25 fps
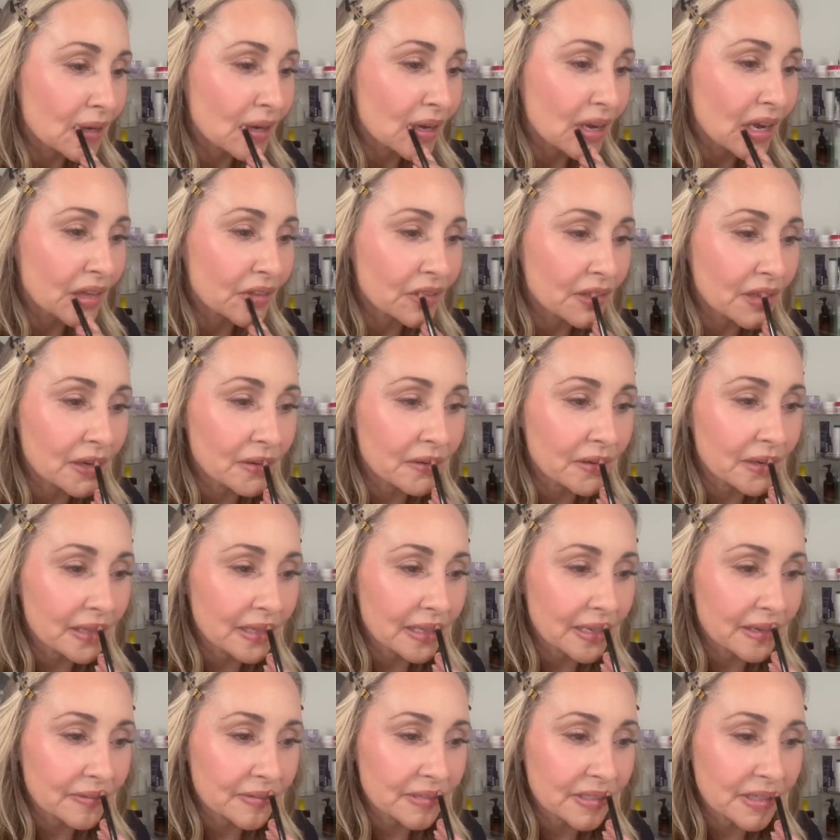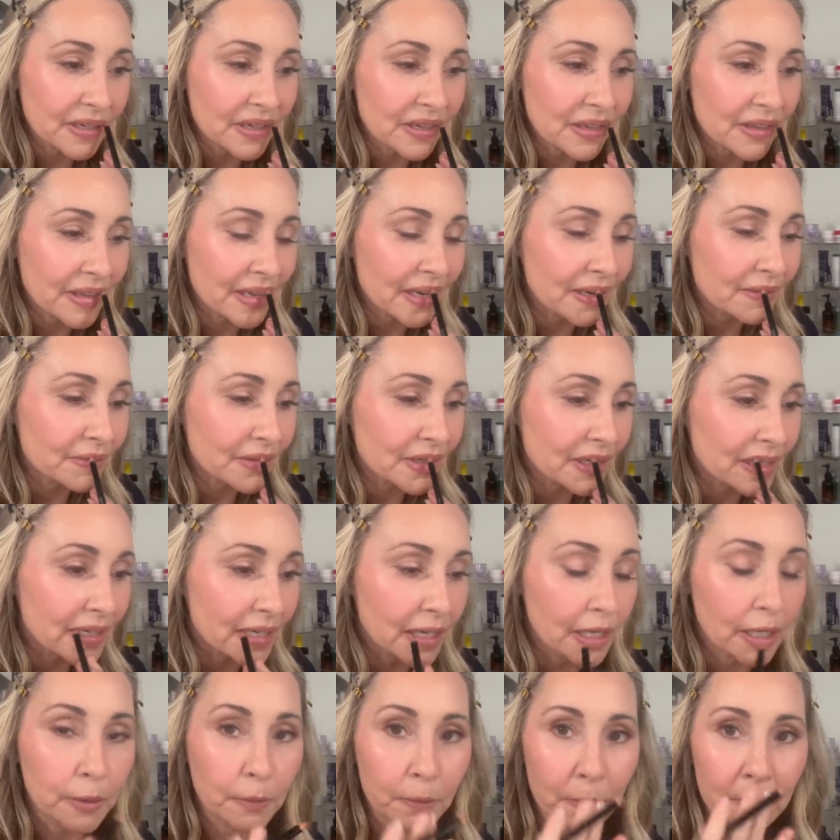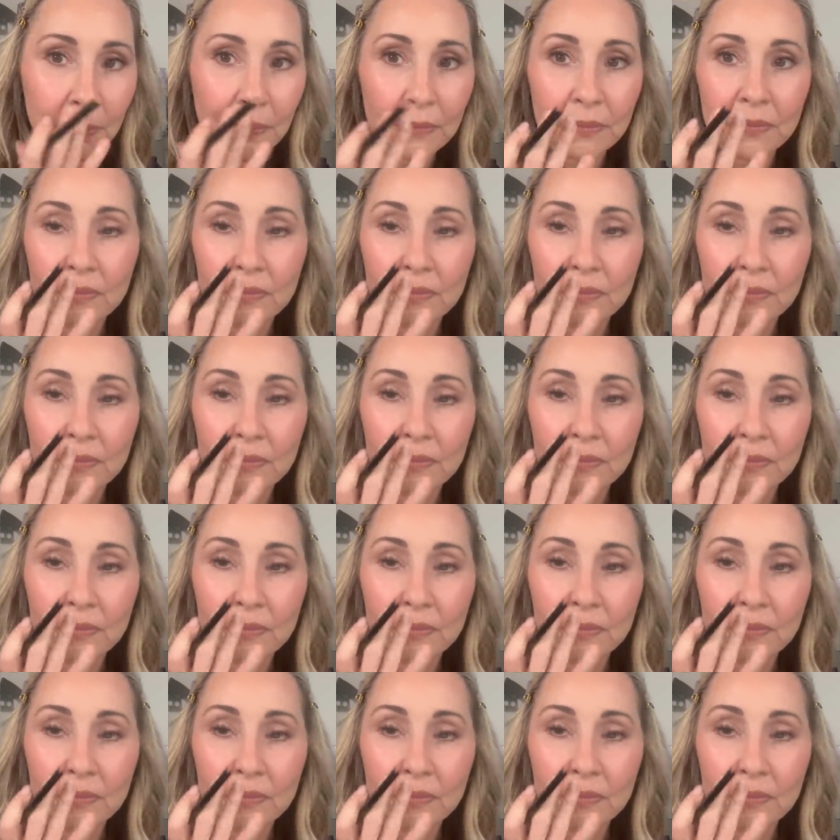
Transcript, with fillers: I thought we left all that behind